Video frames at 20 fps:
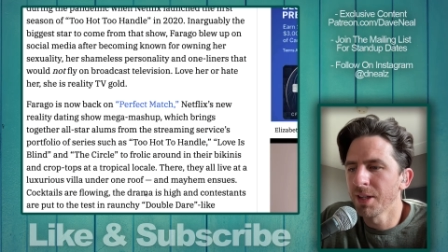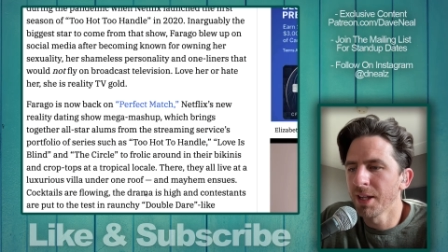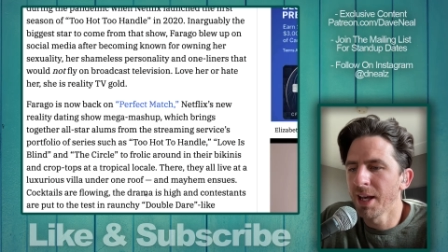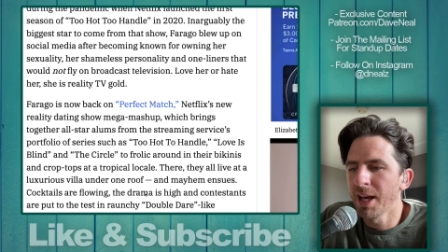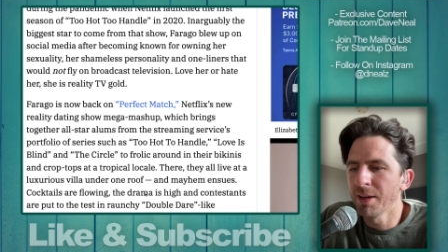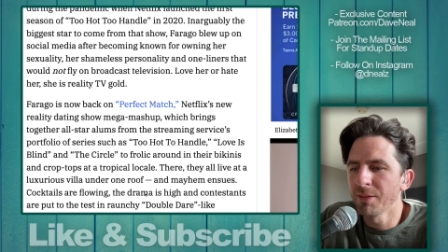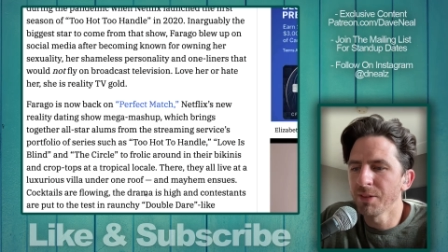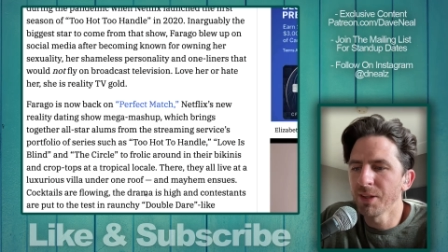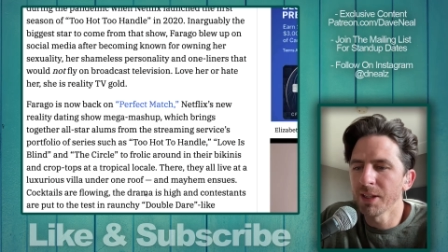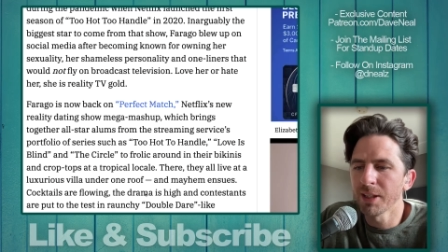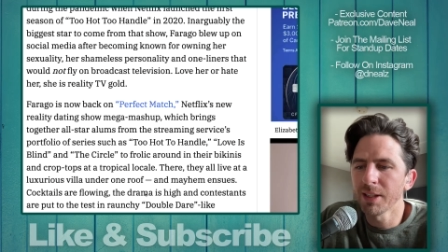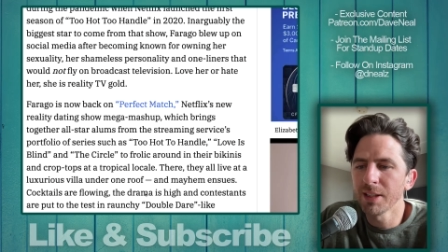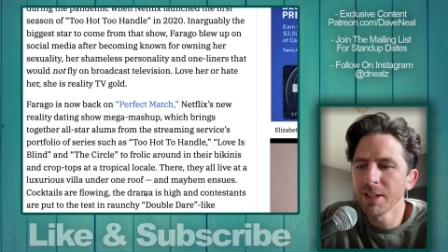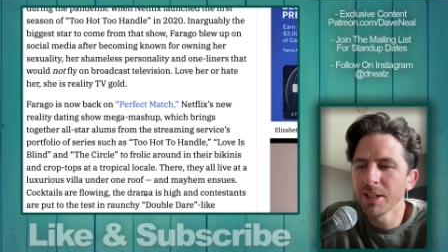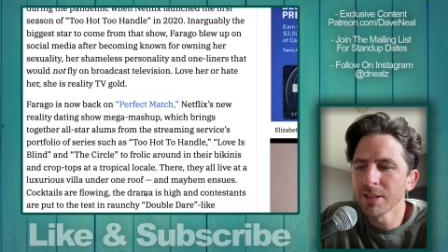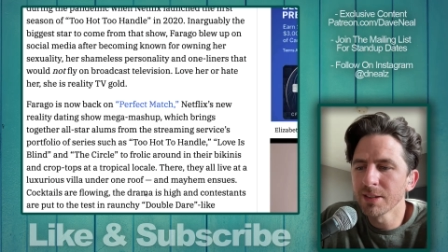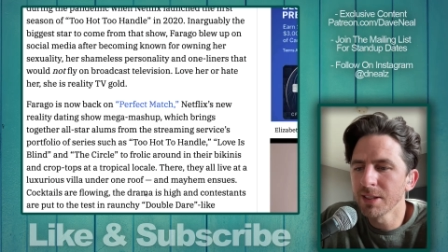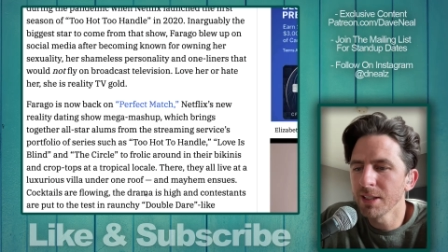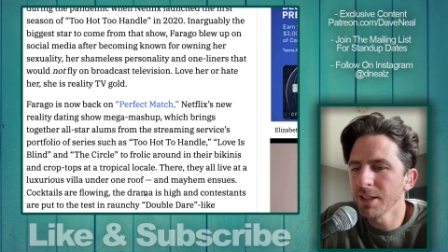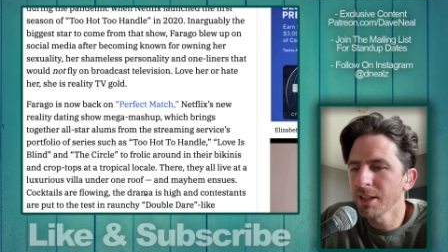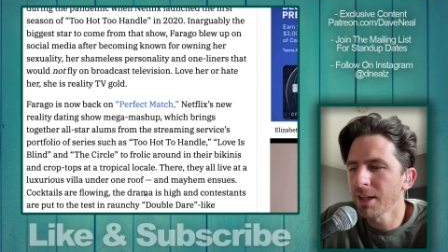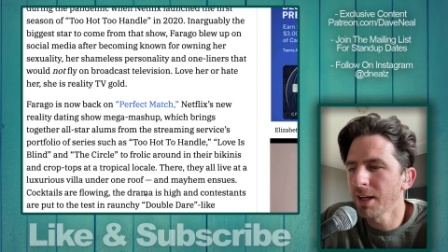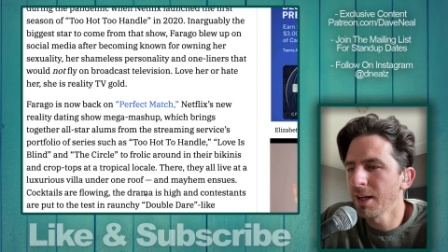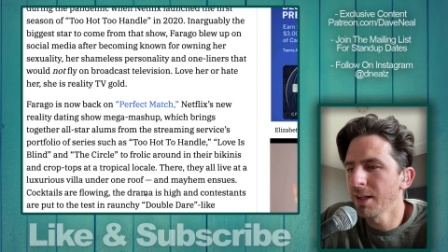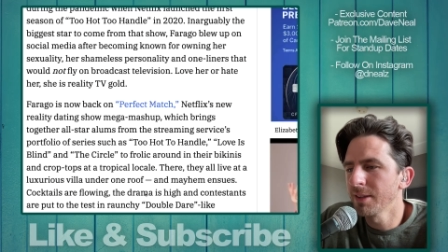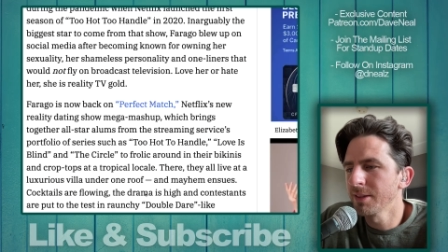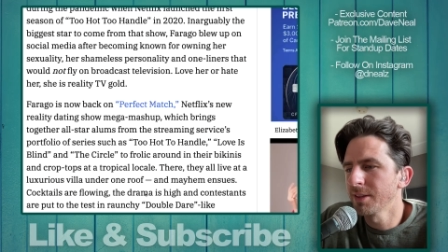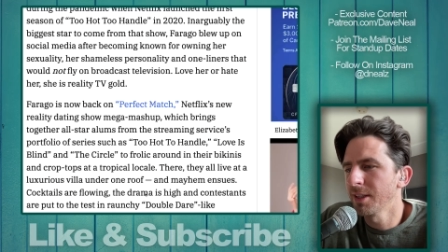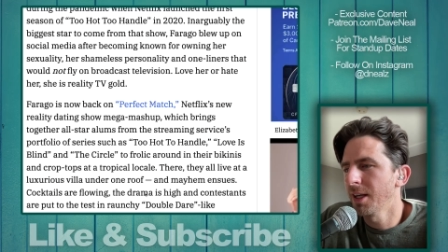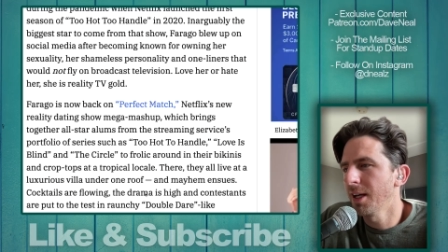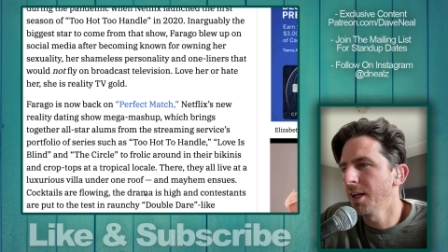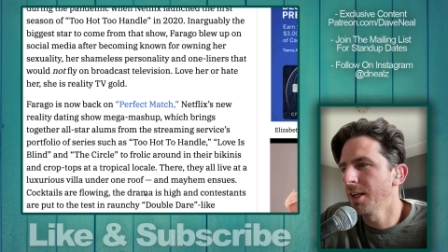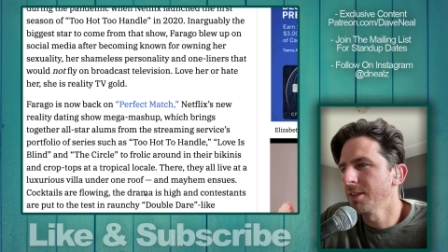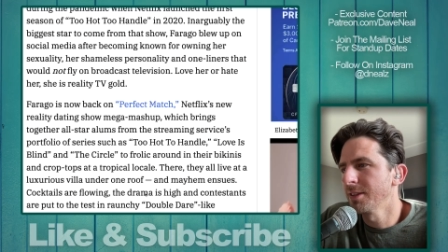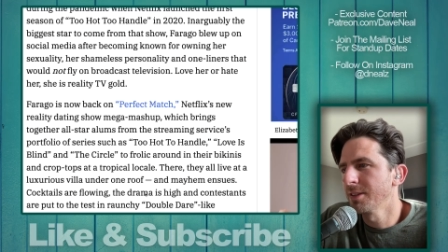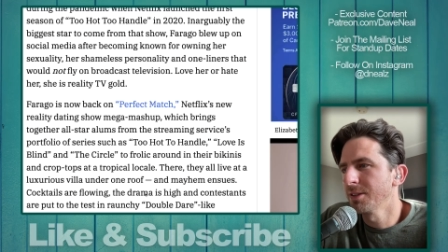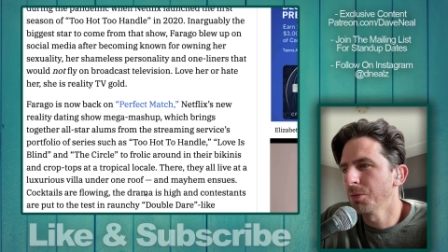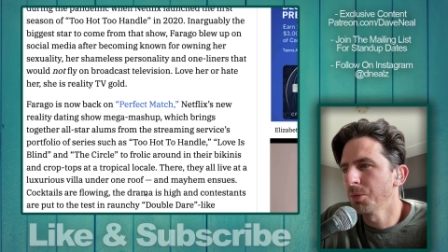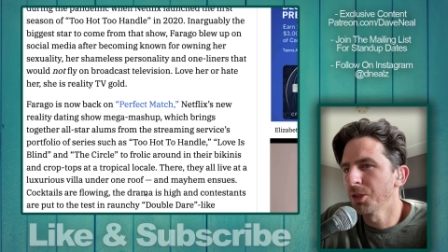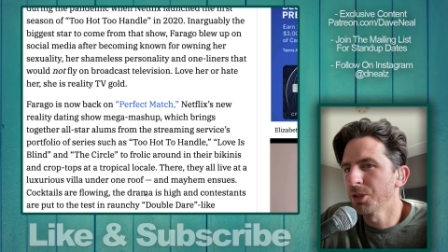they have like kissing
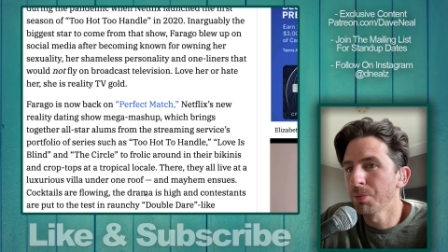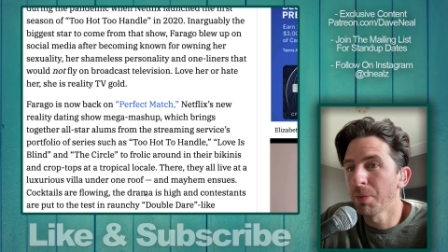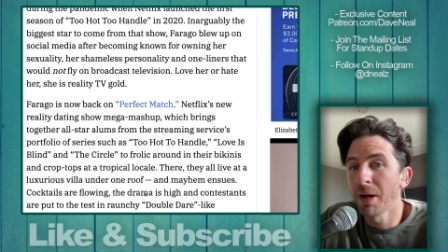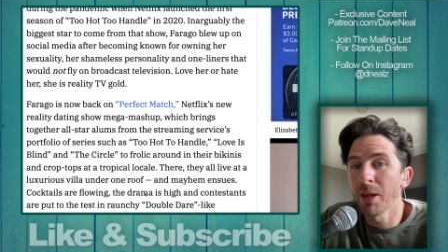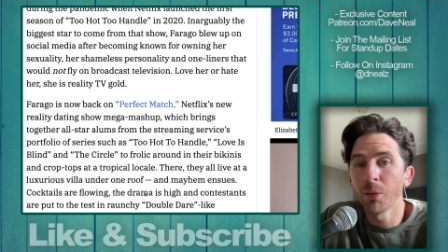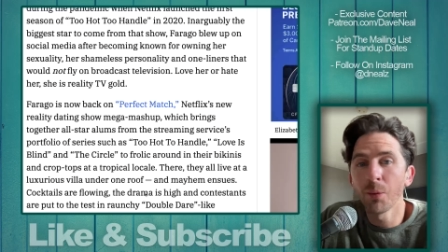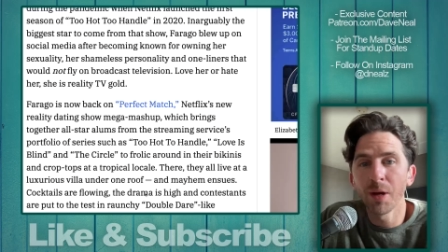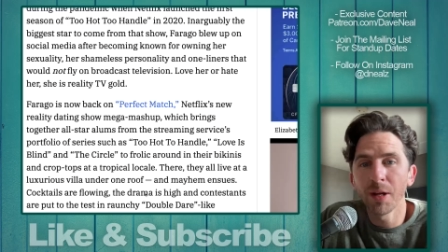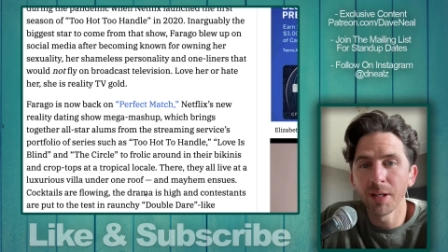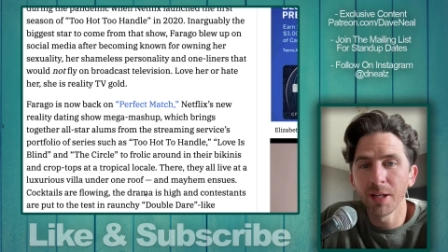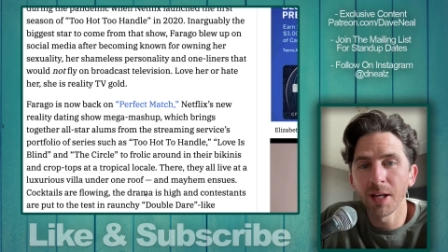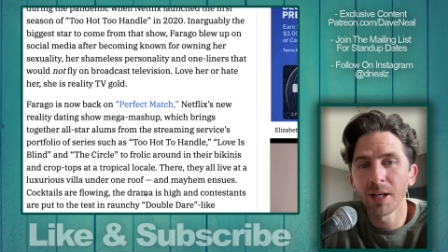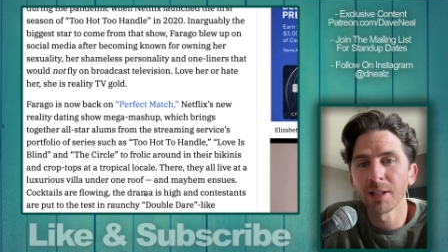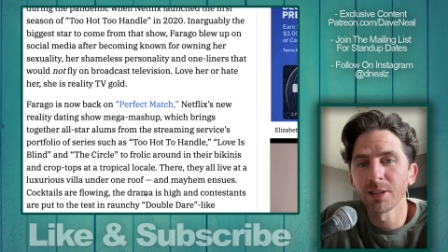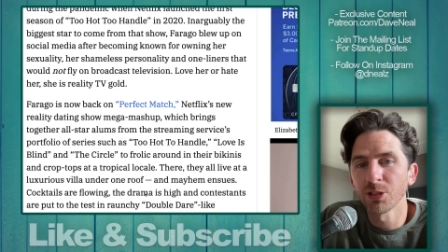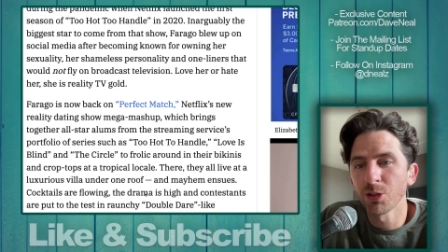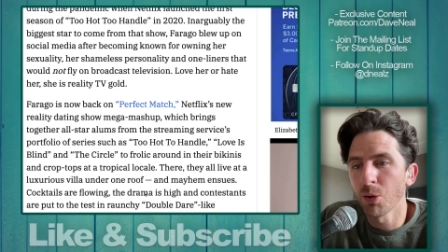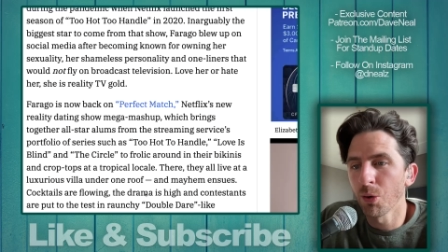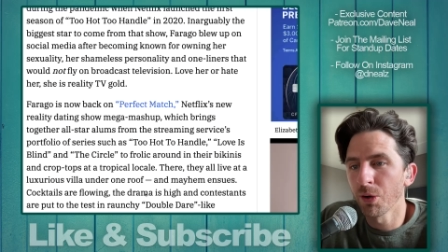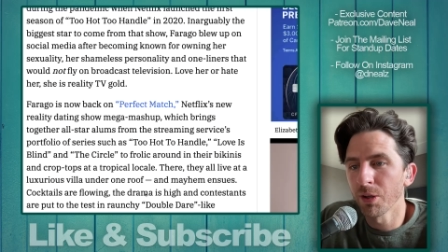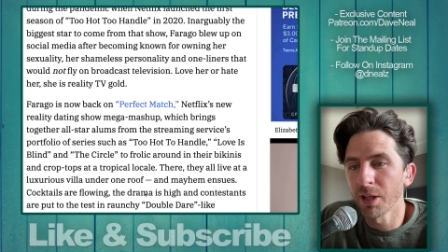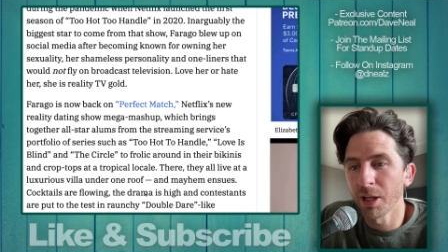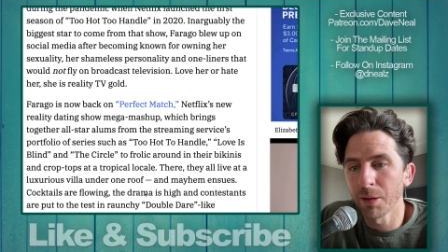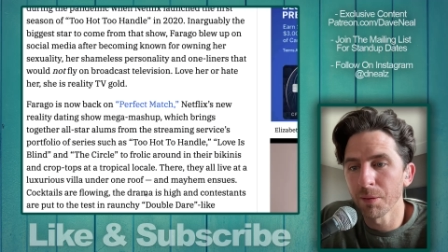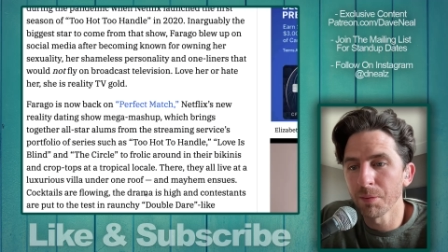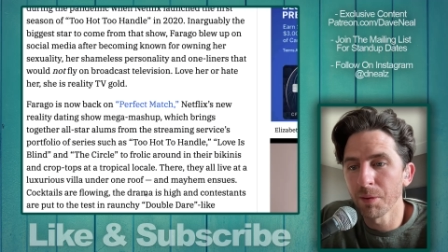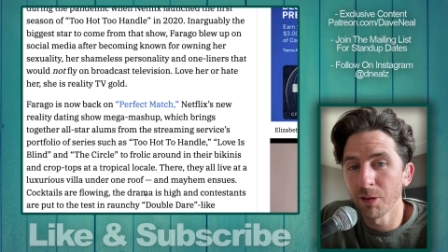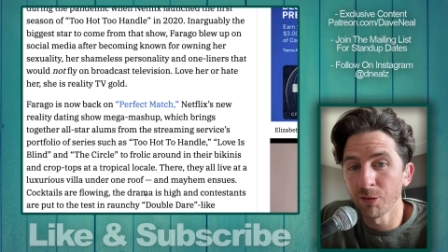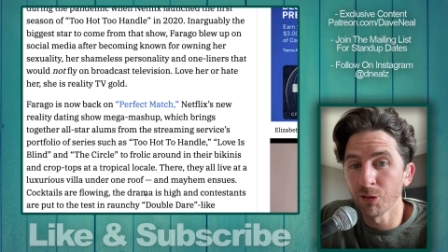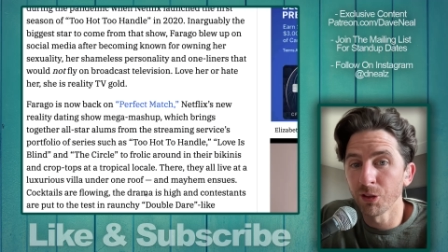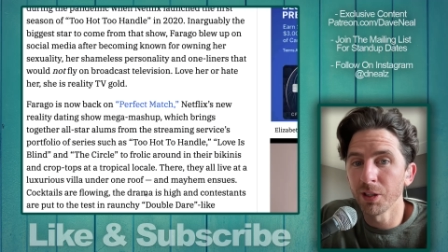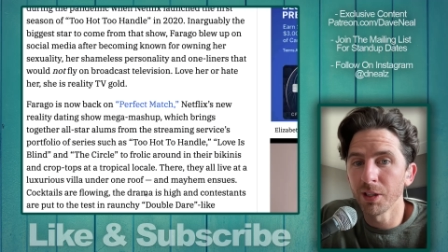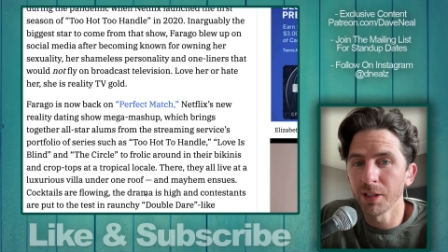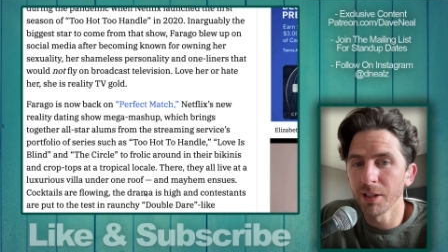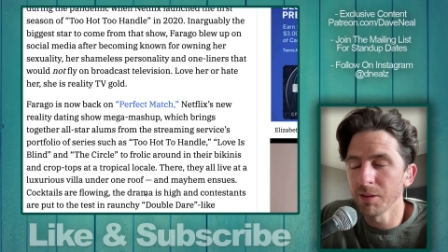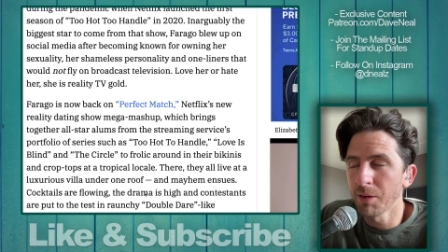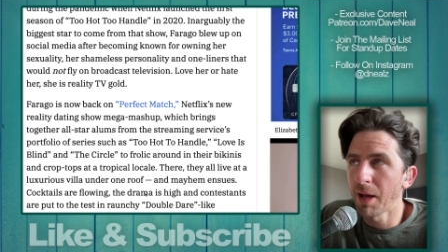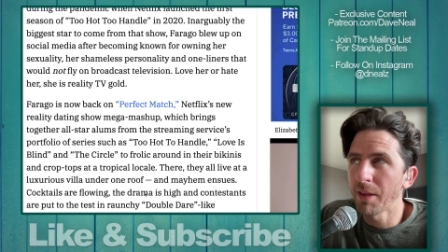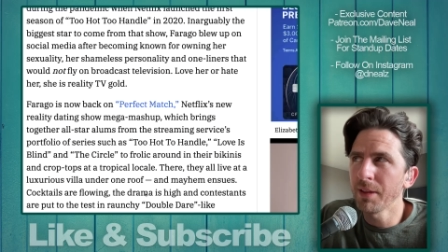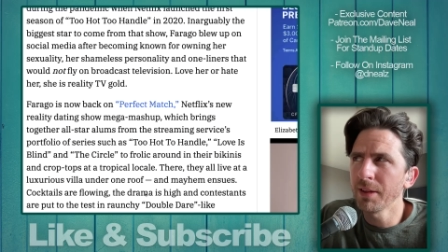contest, which by the way, Nick scored like a really,
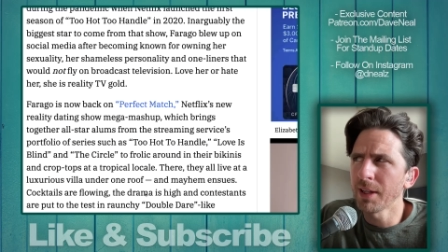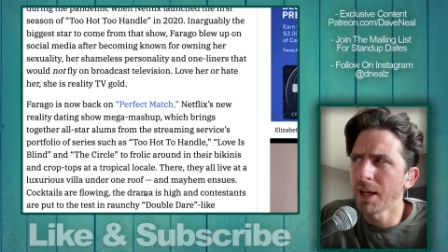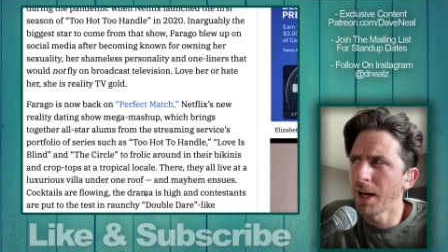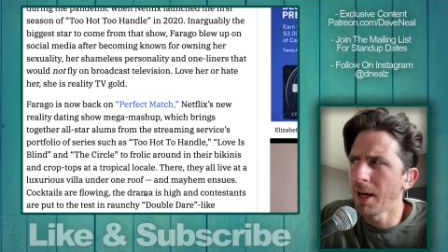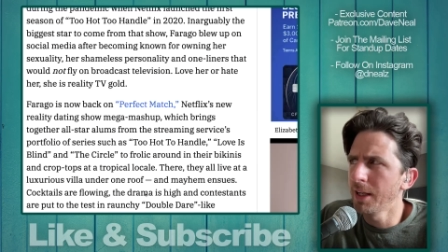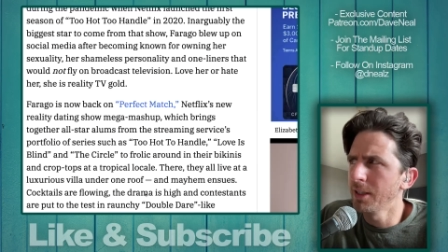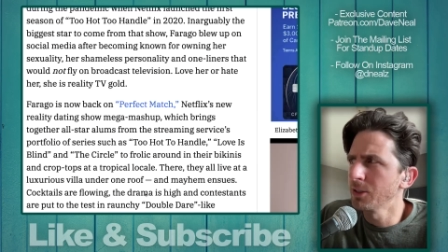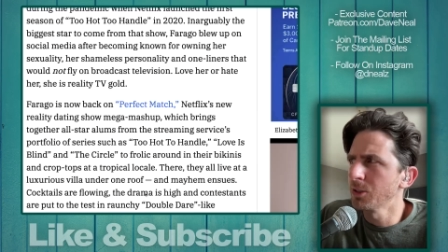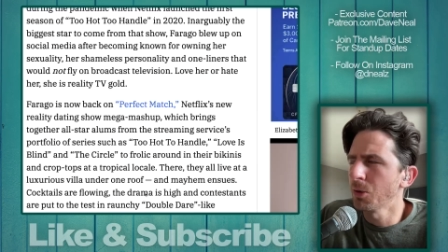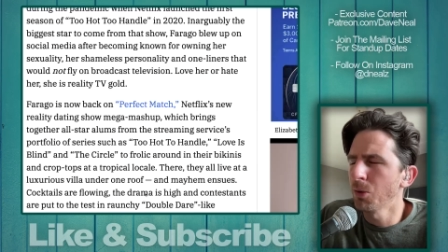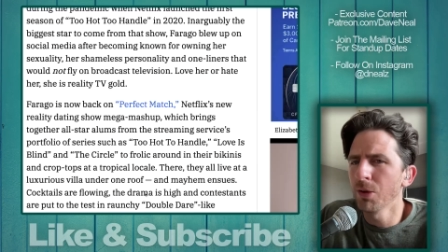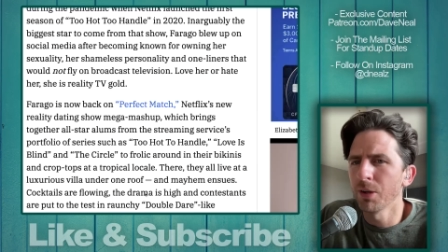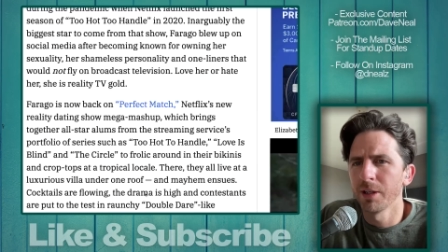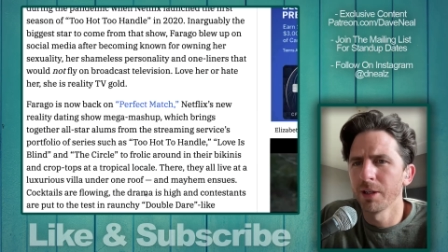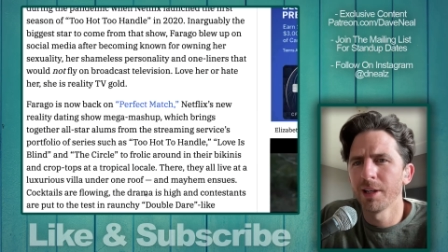I think the highest score.